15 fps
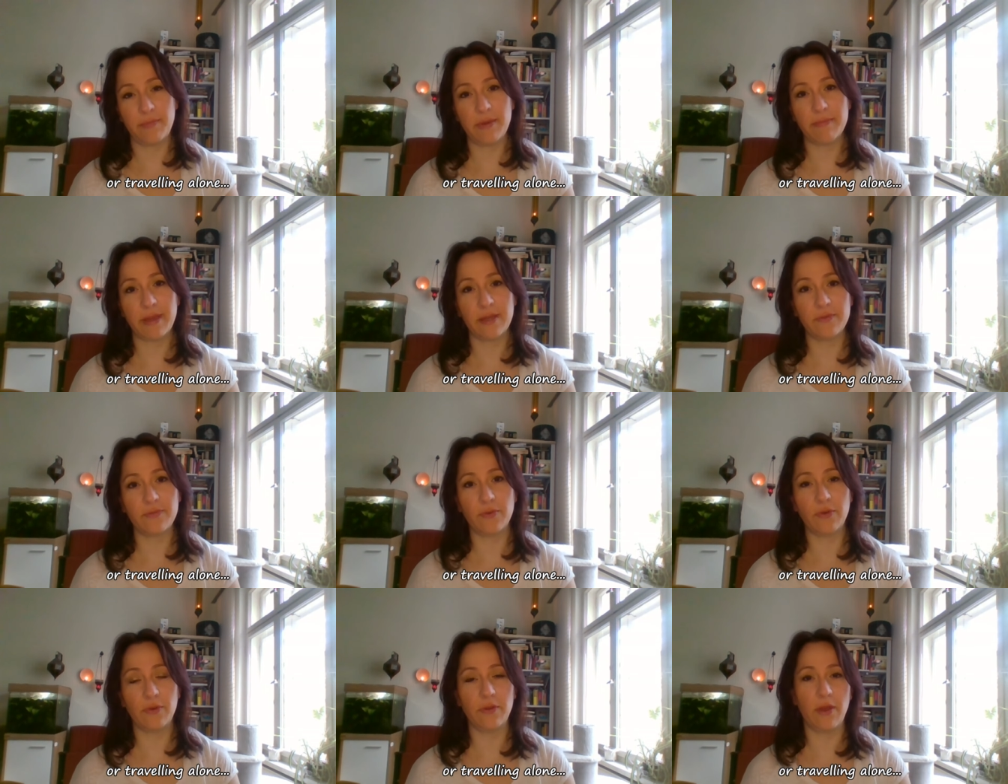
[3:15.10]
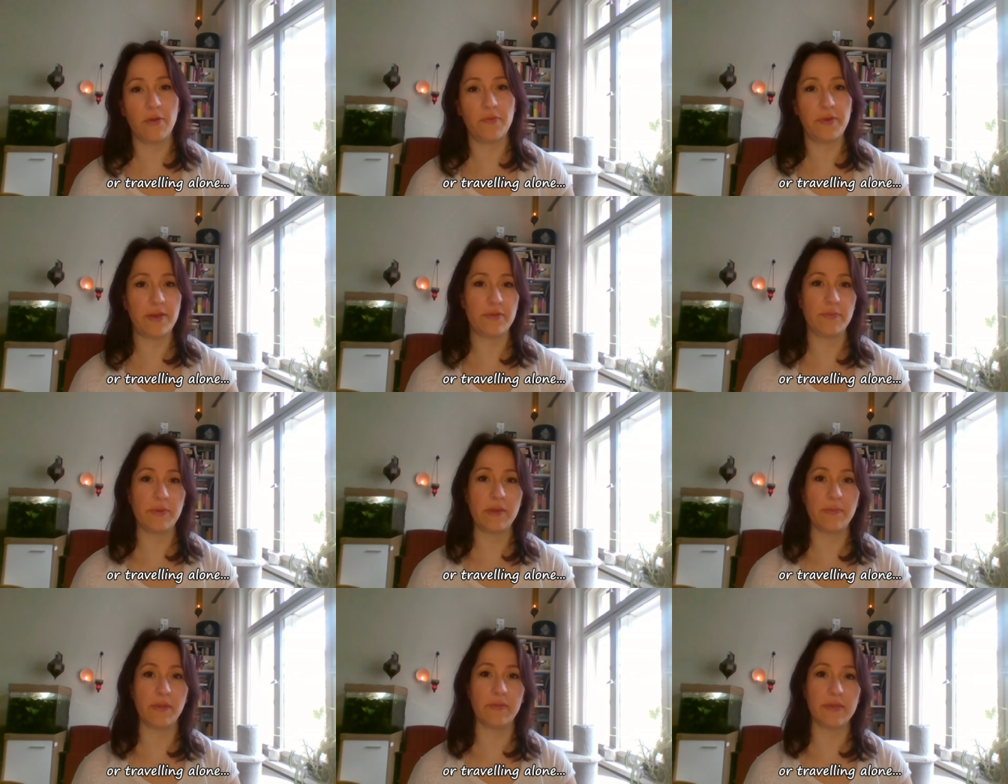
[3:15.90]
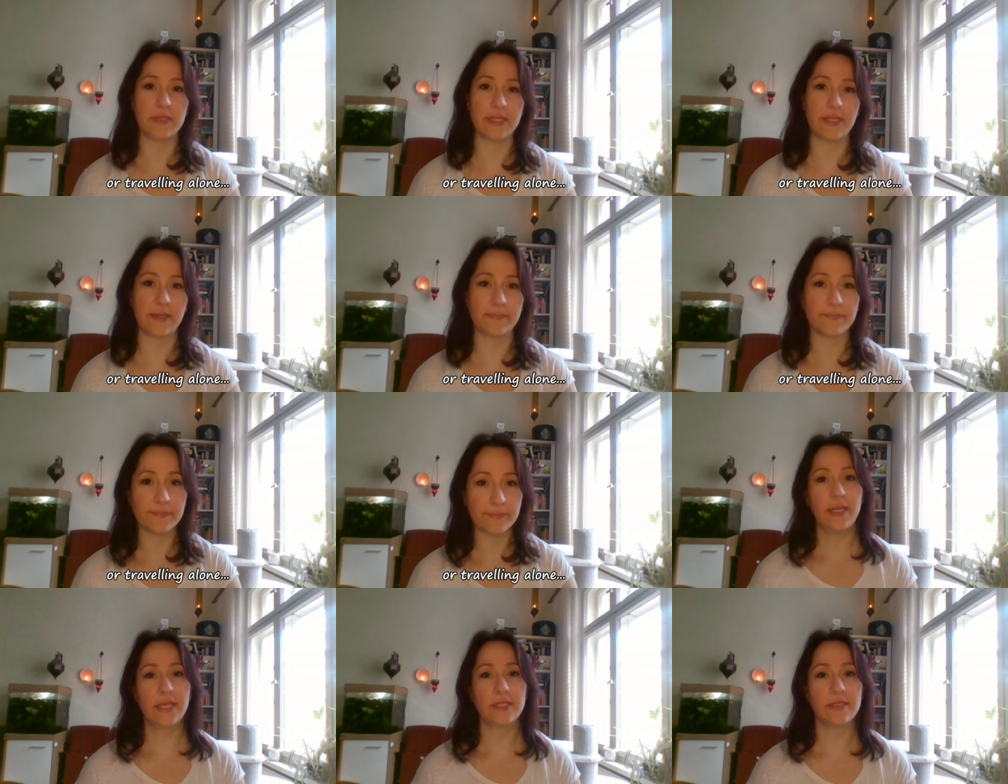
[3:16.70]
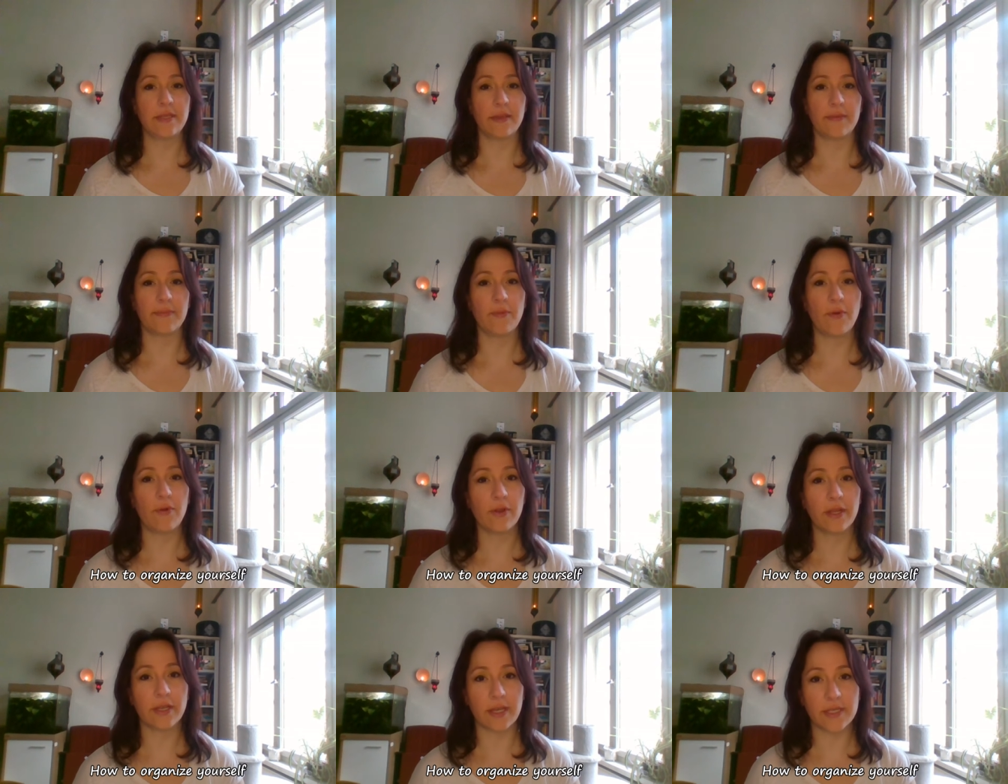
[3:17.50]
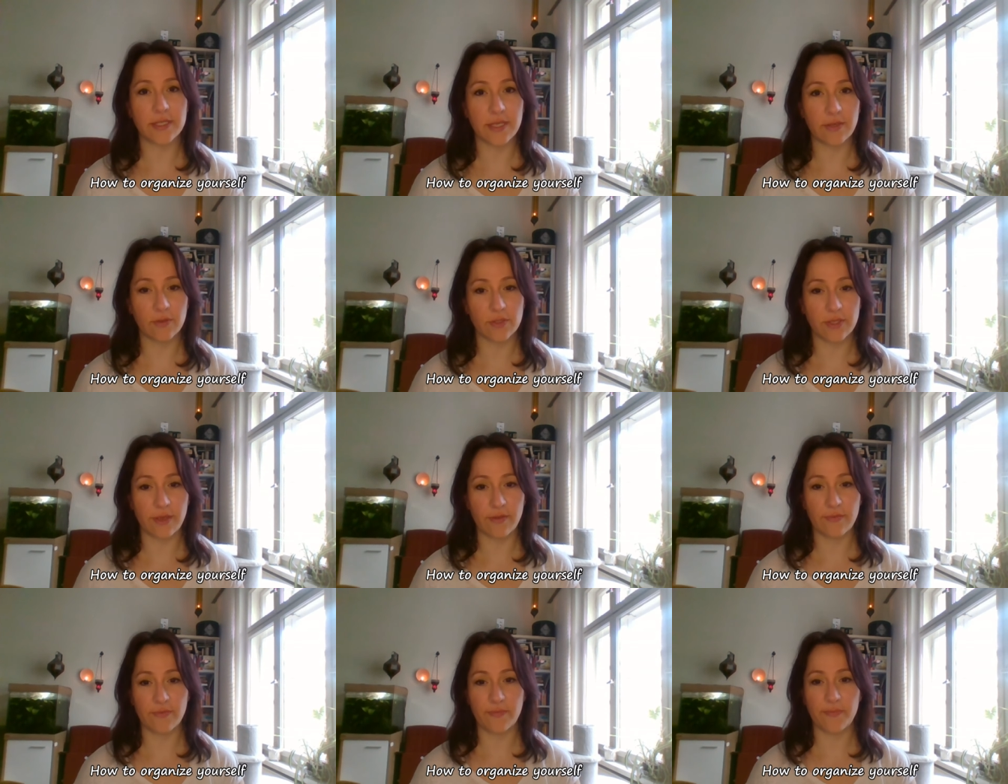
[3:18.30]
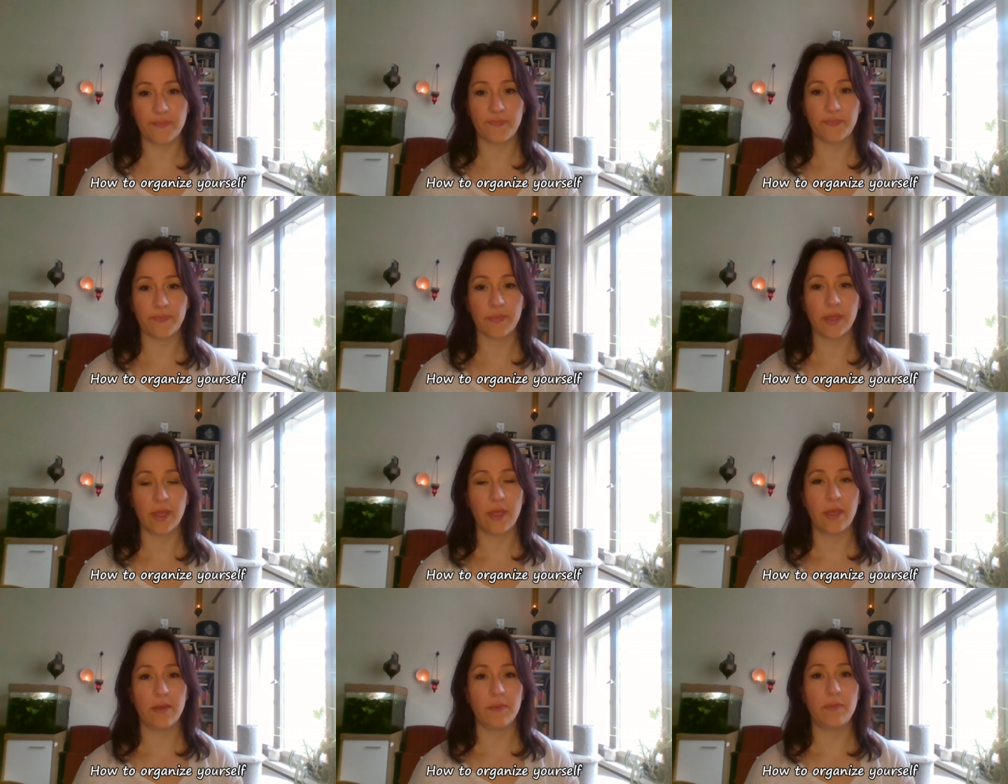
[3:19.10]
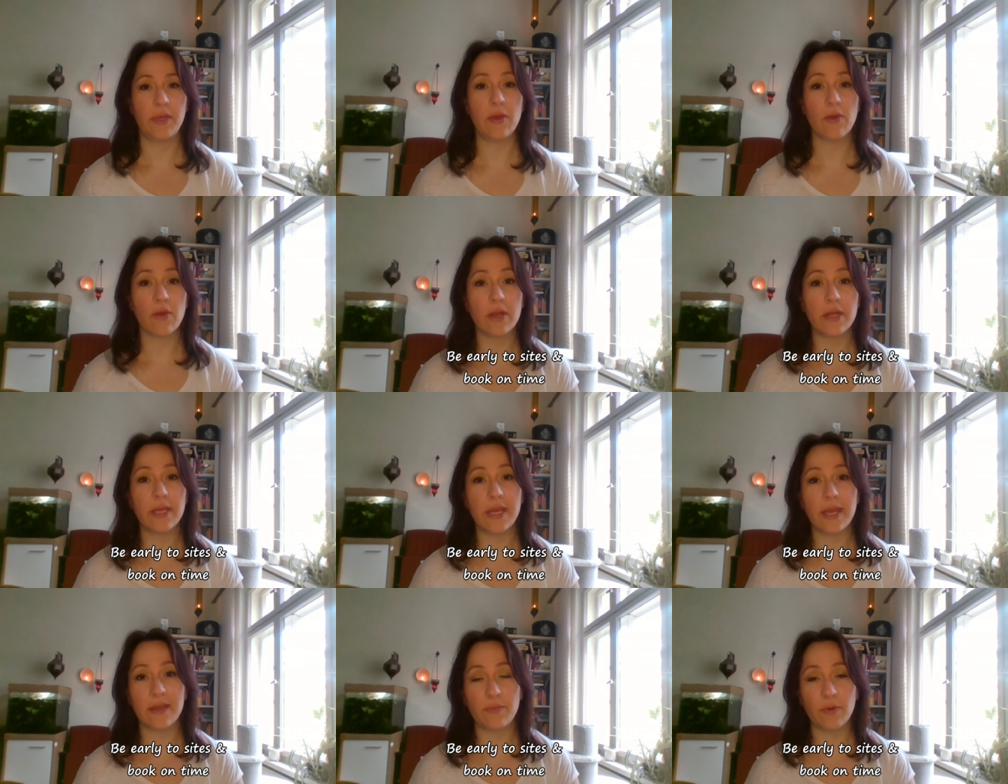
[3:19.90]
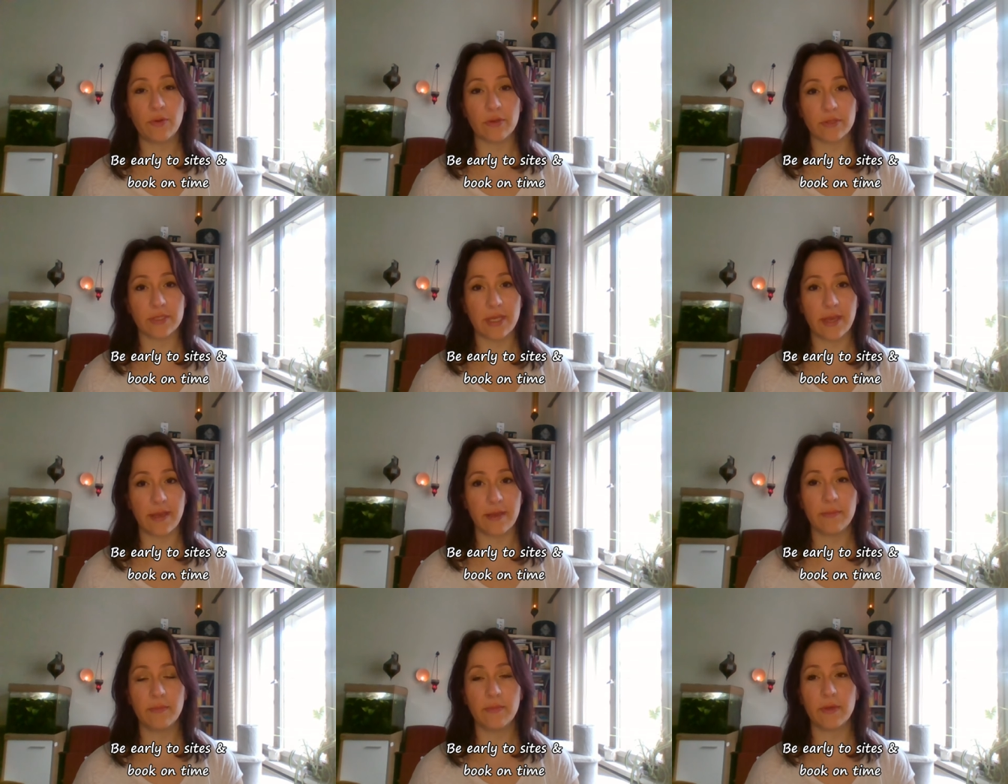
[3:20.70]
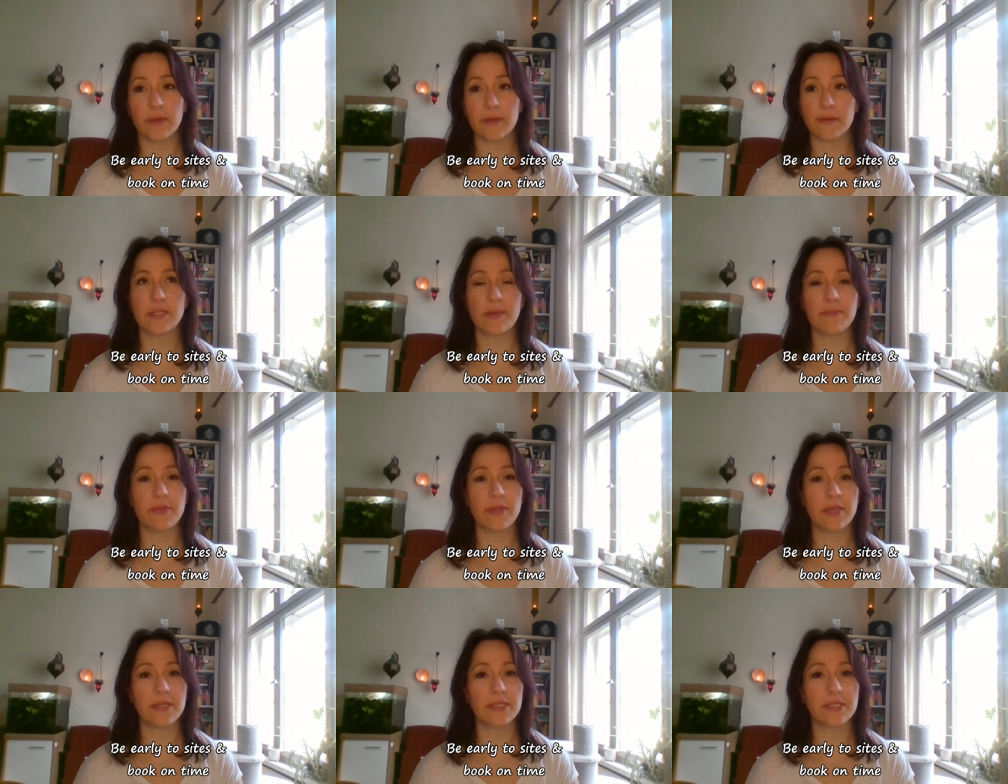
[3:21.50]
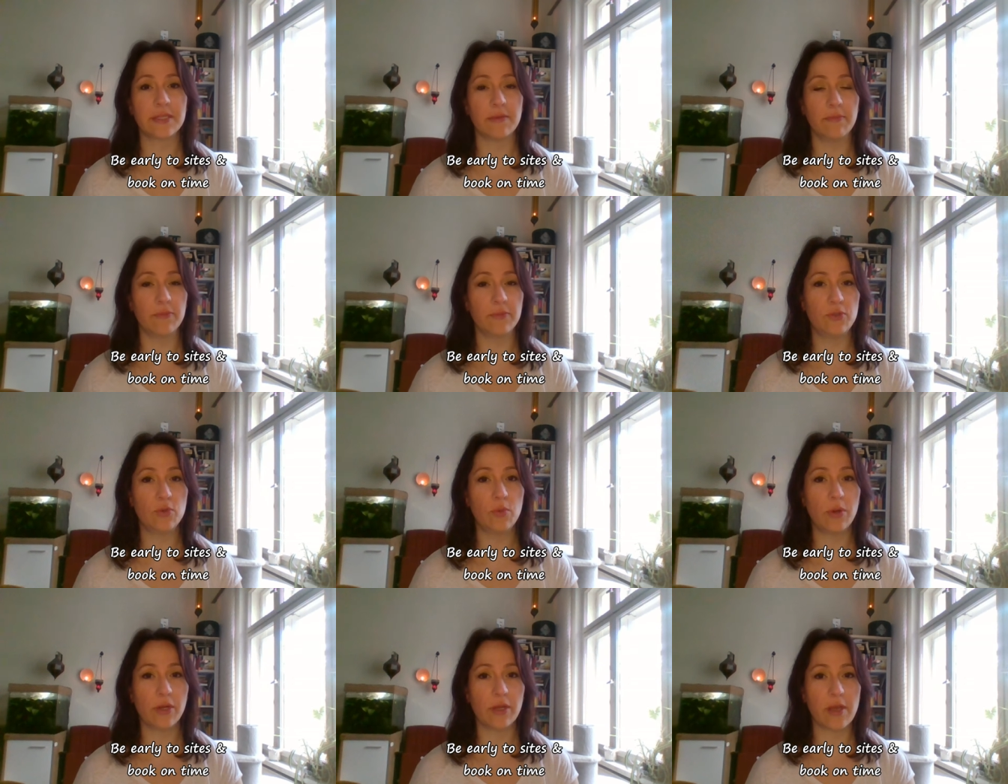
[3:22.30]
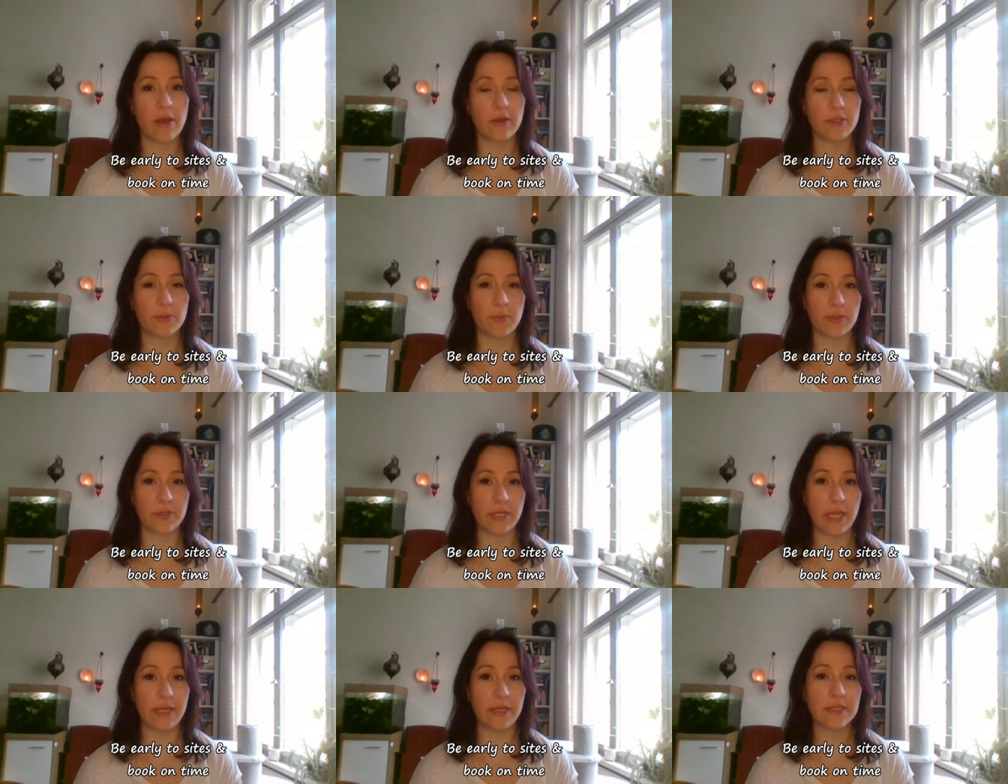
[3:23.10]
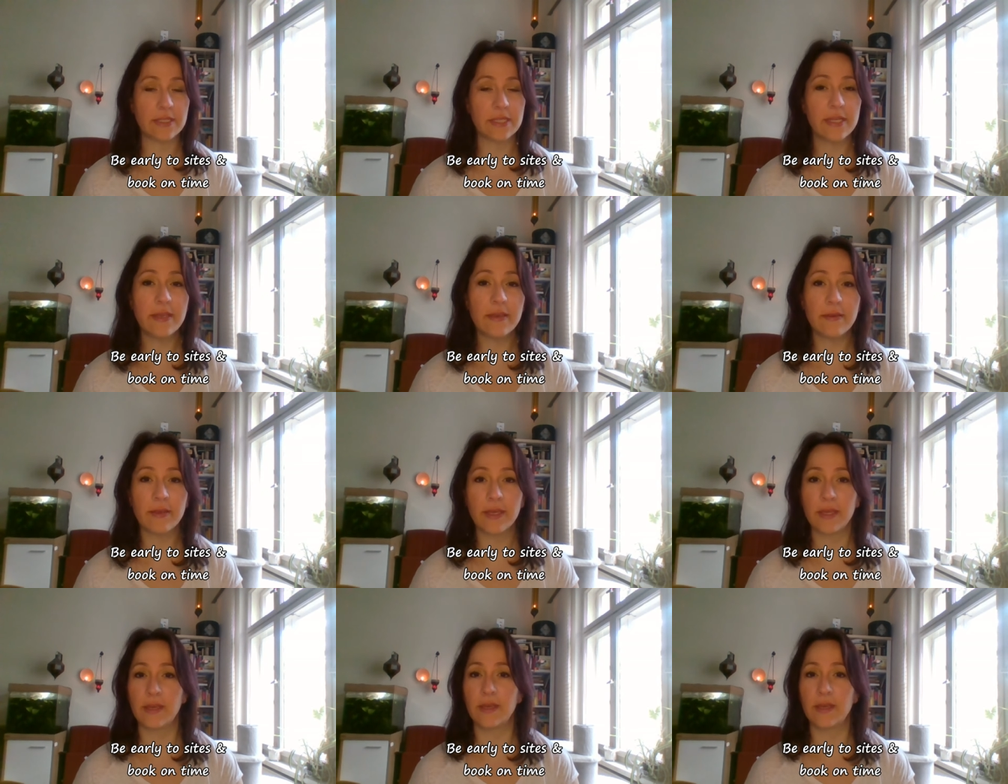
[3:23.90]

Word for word: be mindful of other people visiting. Next thing, organizing yourself. Be early and book on time. Some things do work out spontaneously,